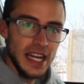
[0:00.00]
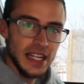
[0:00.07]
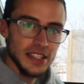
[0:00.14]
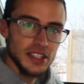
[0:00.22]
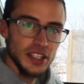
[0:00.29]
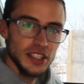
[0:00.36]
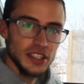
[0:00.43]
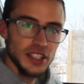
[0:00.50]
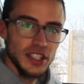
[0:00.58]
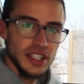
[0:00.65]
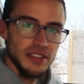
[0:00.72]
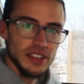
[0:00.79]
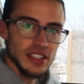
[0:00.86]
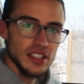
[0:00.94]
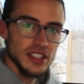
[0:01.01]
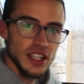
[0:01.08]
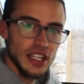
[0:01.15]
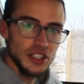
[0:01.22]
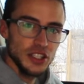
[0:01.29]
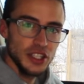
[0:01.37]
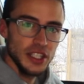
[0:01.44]
and it started to turn even
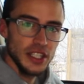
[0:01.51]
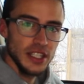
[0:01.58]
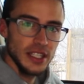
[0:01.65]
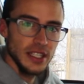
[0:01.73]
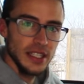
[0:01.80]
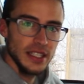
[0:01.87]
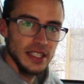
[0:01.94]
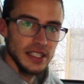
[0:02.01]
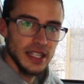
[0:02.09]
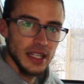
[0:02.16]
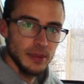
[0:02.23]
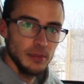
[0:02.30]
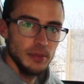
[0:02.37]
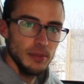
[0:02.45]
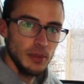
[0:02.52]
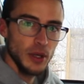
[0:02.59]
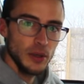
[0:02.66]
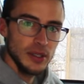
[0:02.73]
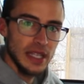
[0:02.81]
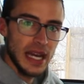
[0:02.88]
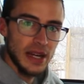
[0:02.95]
slushier, and it kind of
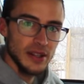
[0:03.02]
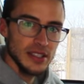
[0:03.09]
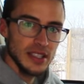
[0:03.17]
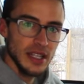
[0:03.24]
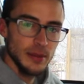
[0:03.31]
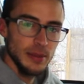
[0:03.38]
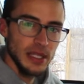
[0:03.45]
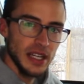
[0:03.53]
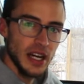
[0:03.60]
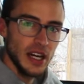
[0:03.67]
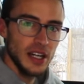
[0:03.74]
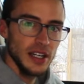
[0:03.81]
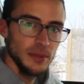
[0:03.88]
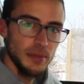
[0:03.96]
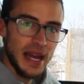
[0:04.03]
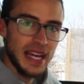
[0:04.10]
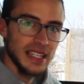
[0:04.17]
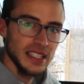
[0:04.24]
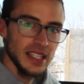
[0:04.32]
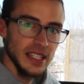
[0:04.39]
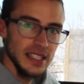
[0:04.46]
broke down. Instead of being hard
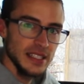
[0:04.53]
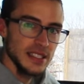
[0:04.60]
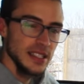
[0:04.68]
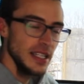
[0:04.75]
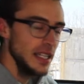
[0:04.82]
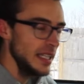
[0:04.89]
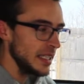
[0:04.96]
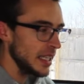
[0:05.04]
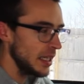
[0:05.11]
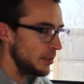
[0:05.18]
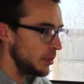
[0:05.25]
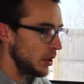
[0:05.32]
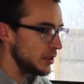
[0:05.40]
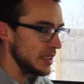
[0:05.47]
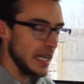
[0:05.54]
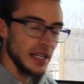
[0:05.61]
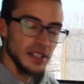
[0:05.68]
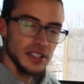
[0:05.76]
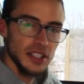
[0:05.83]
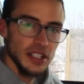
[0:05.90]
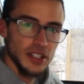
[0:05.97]
packed ice, kind of broke
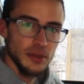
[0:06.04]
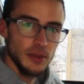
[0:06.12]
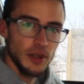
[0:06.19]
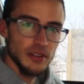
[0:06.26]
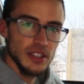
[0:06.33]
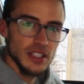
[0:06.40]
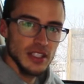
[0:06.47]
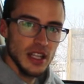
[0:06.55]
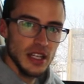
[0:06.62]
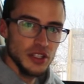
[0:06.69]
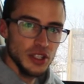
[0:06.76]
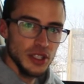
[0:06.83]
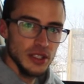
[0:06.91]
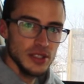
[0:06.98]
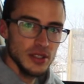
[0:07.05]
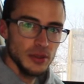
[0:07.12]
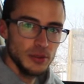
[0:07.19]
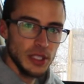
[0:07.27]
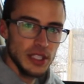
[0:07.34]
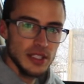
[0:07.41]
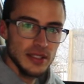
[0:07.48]
down and turned into more of a slushy. So
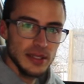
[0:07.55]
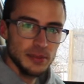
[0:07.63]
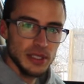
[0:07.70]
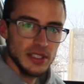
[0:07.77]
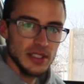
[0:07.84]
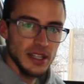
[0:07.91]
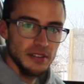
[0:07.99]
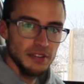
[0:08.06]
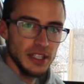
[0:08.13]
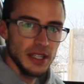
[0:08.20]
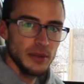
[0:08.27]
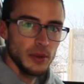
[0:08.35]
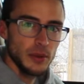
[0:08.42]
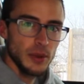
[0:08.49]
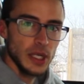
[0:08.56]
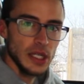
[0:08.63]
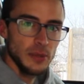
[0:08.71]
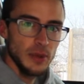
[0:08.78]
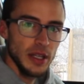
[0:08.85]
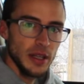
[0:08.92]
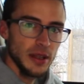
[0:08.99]
really slippery stuff here that we're
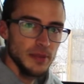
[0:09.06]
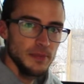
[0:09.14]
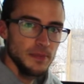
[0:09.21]
working with.